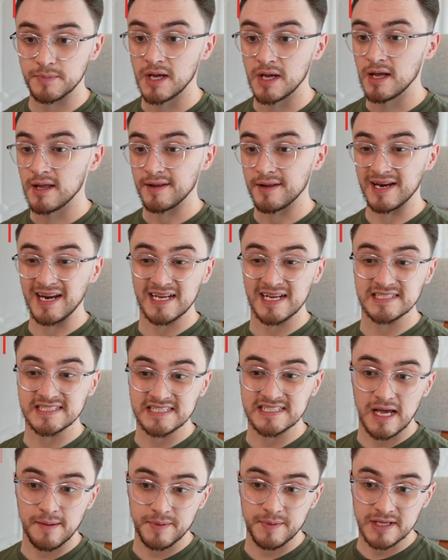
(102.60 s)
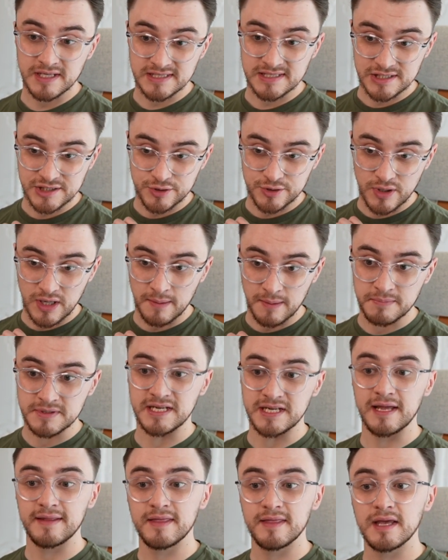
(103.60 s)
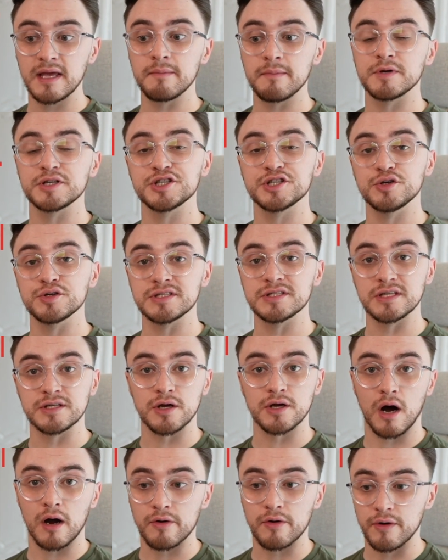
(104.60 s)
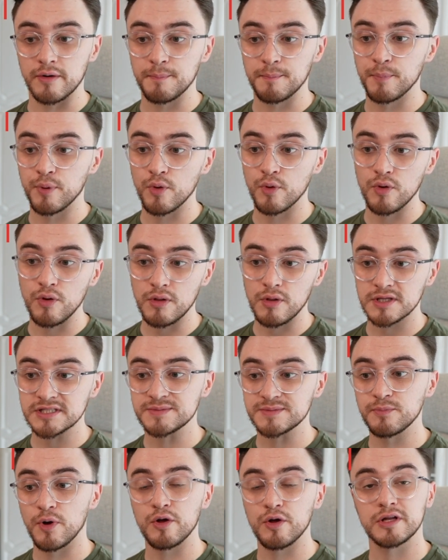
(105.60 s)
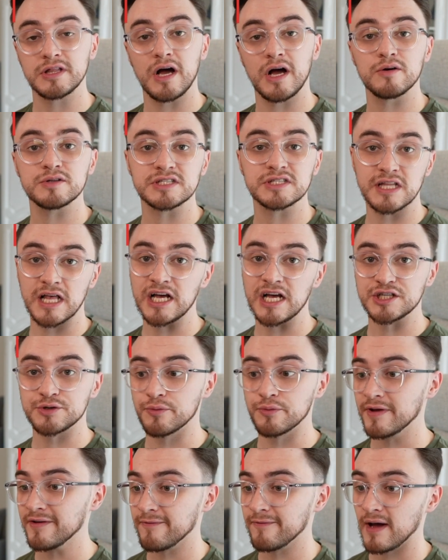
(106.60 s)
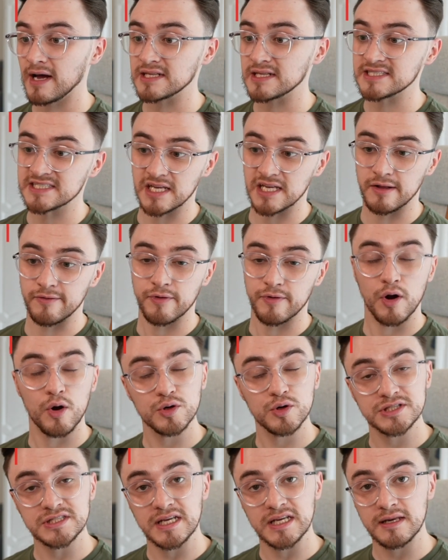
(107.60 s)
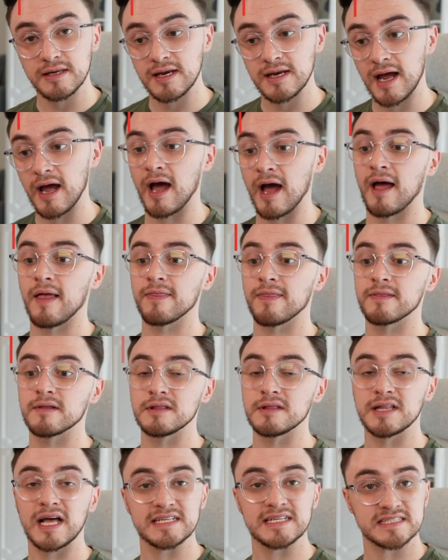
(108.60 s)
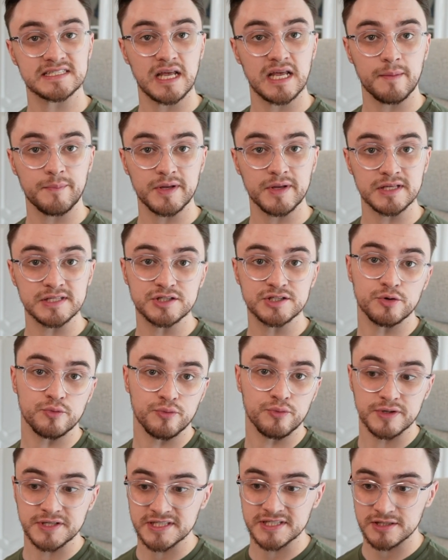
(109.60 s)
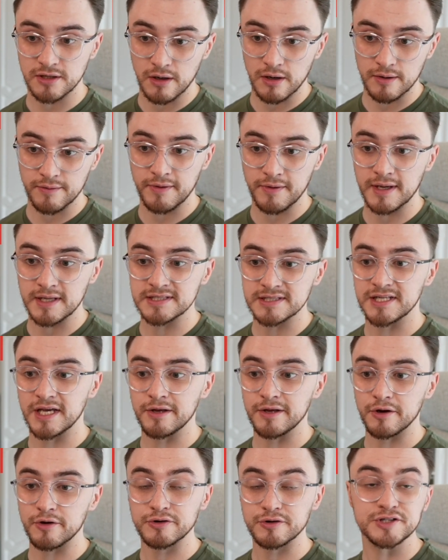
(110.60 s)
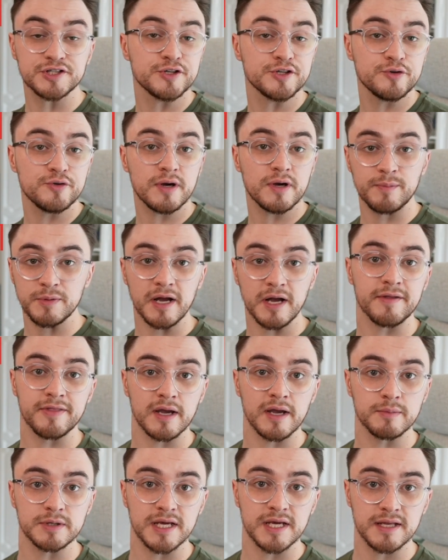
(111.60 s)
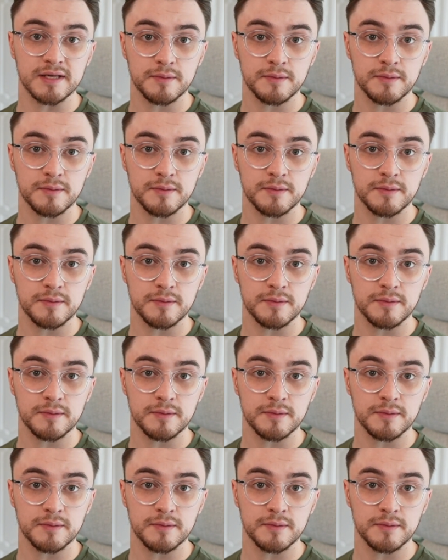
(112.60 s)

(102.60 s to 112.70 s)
The next step is to update the image using docker pull smallcloud/refact self-hosting, and the last step is to restart the container to apply the update.